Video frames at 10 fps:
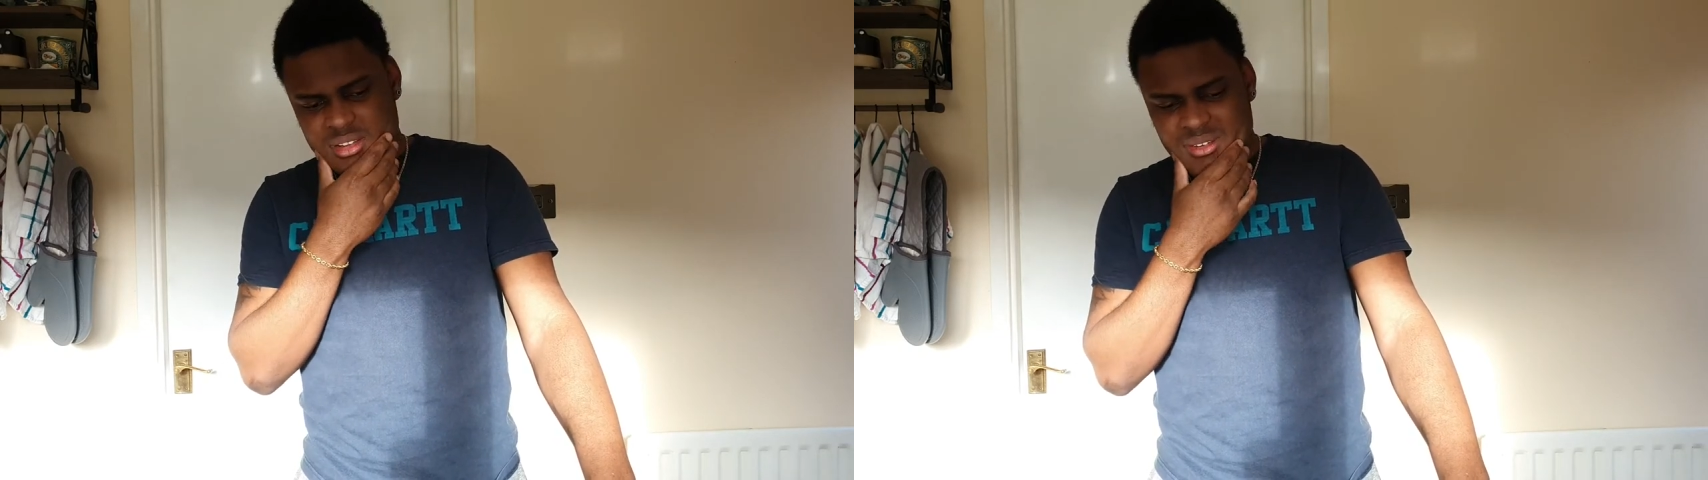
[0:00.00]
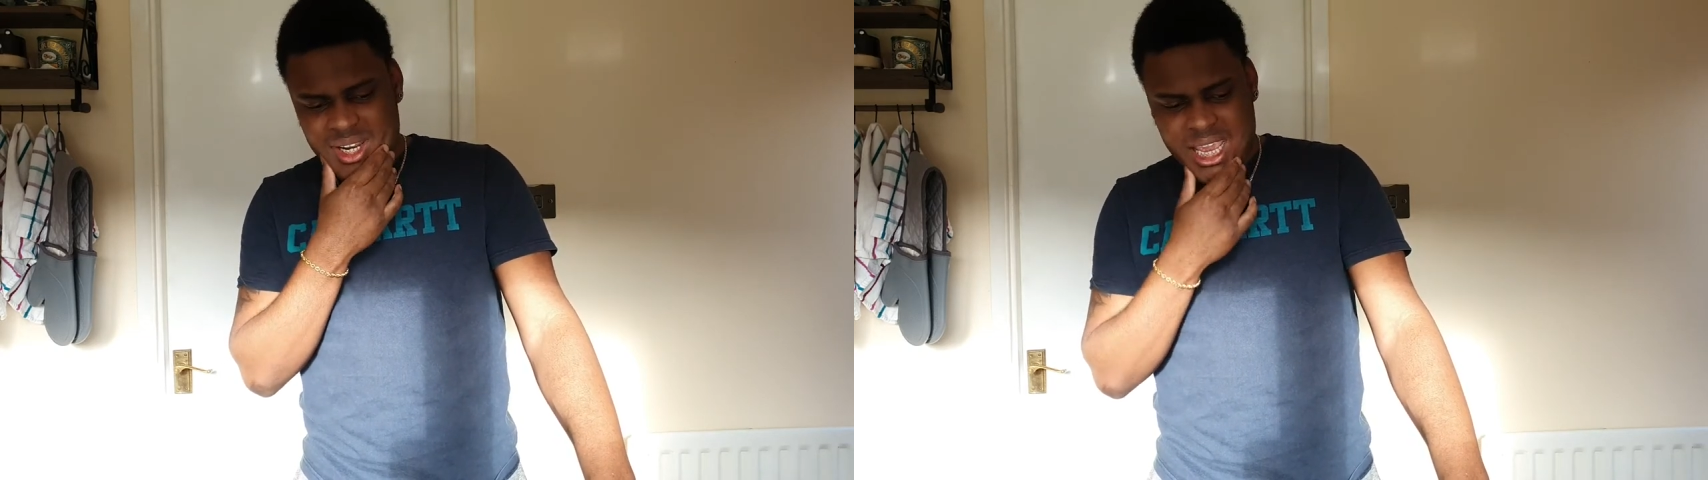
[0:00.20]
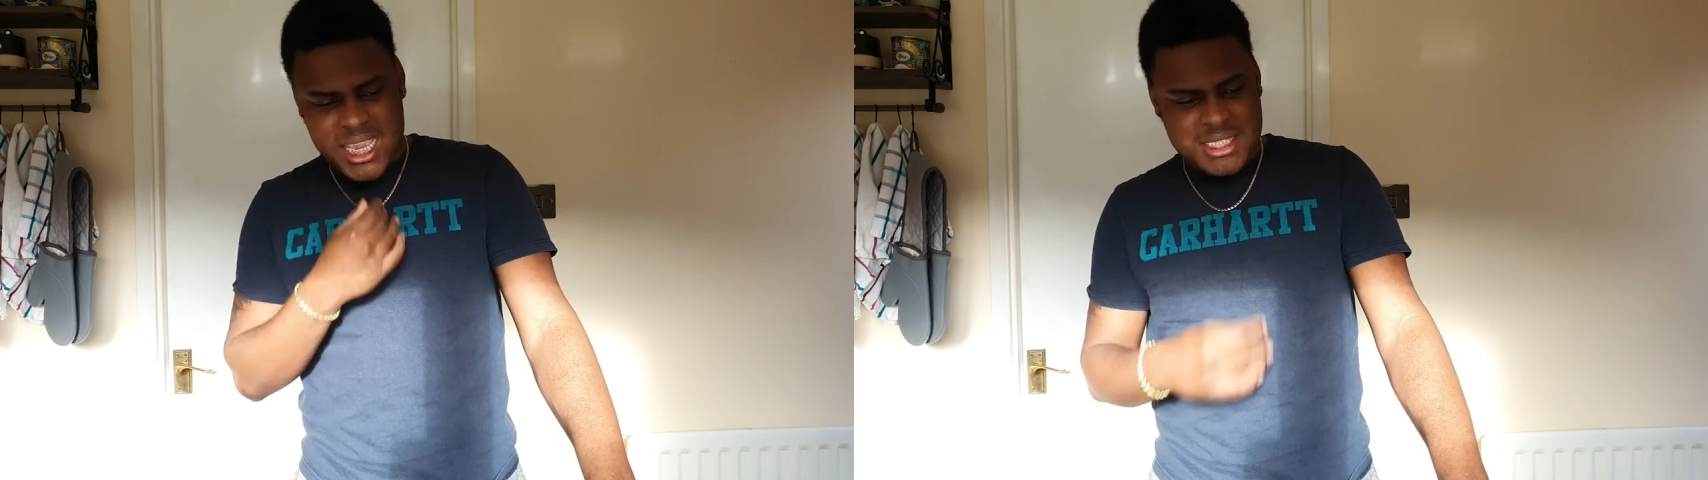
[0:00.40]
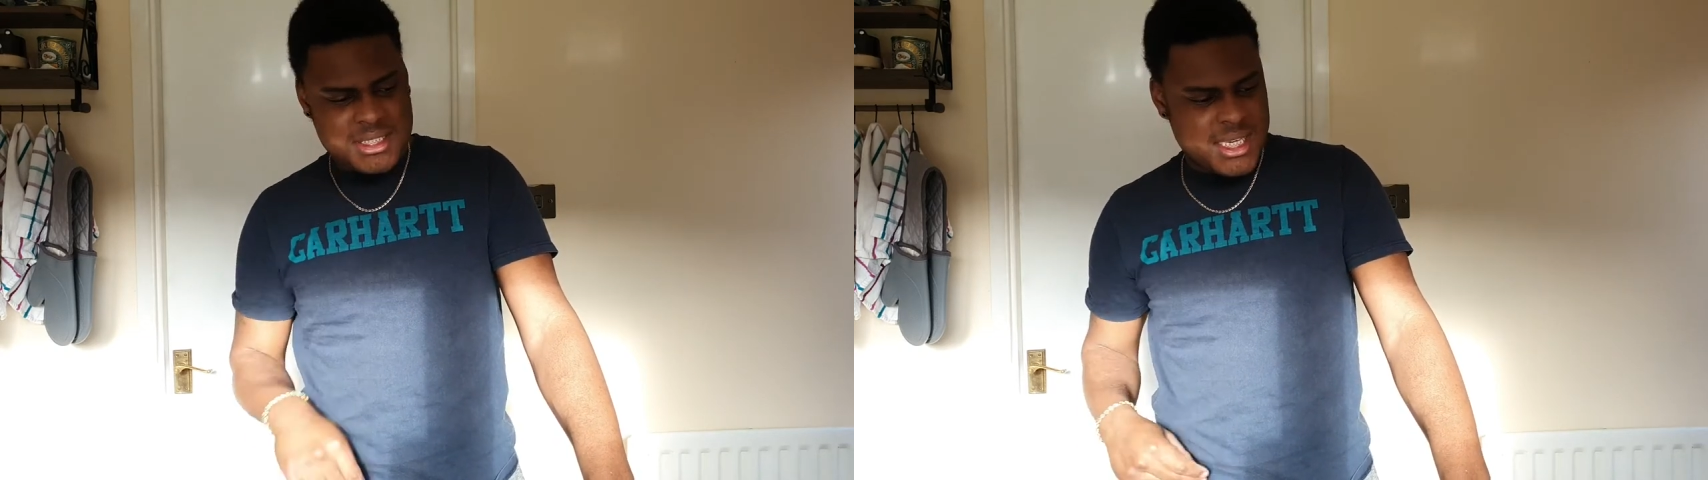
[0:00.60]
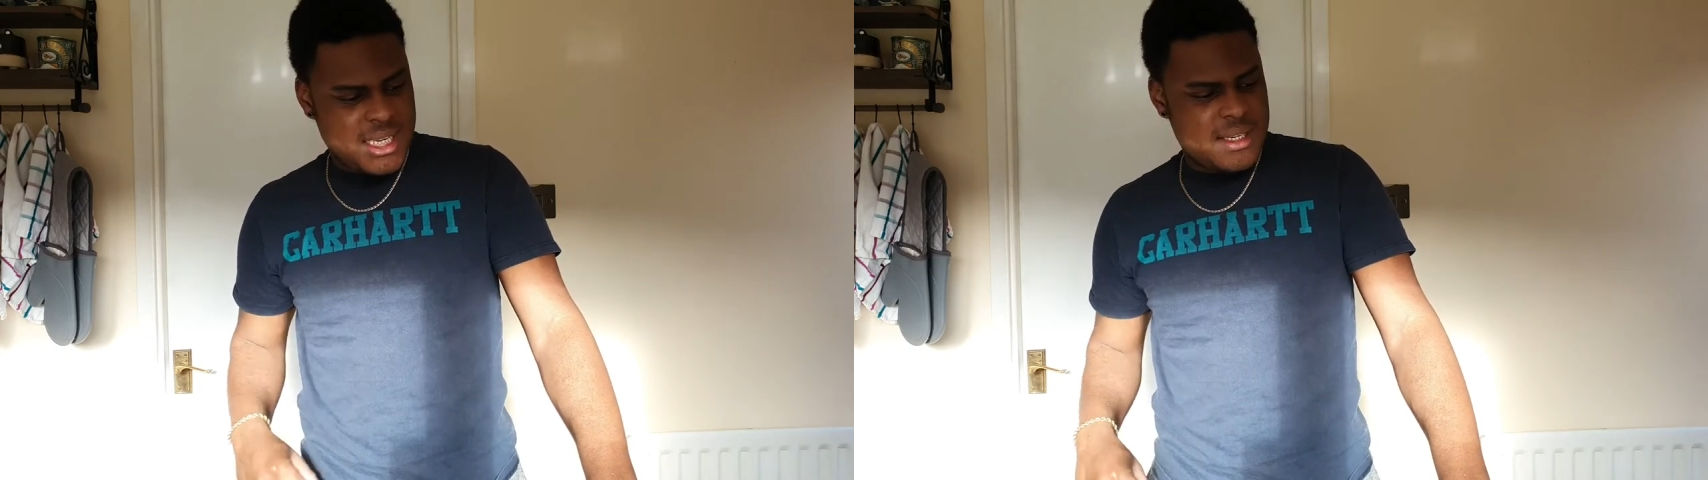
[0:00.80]

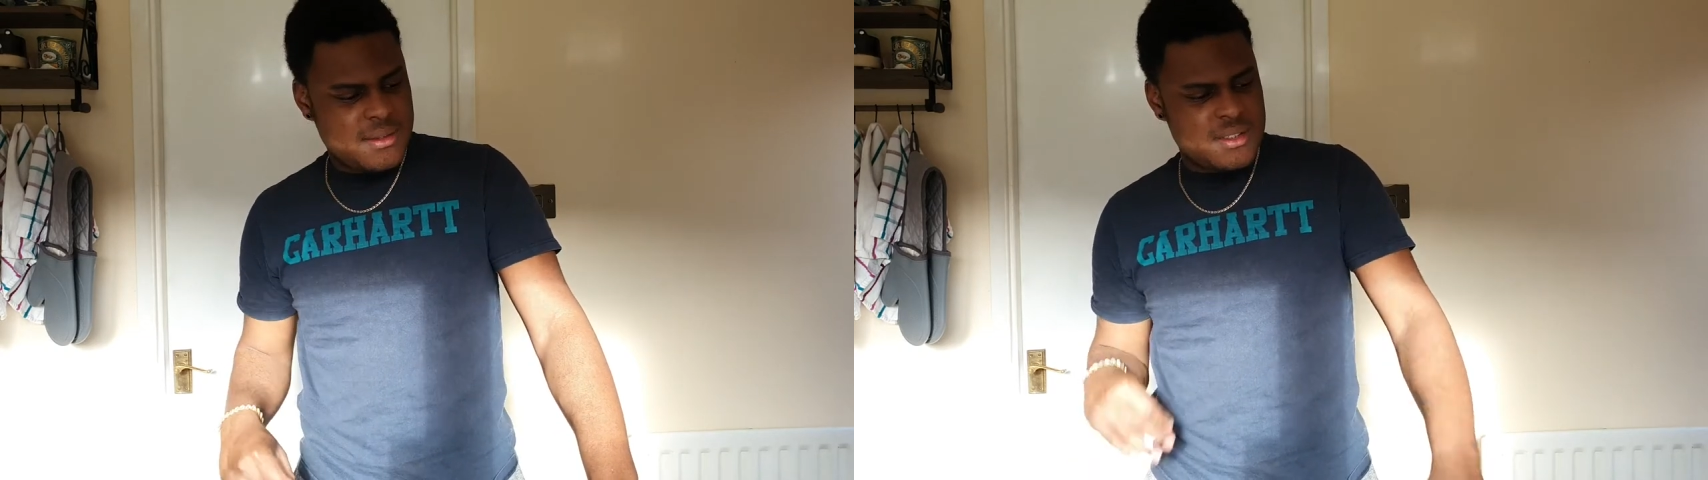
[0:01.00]
2018.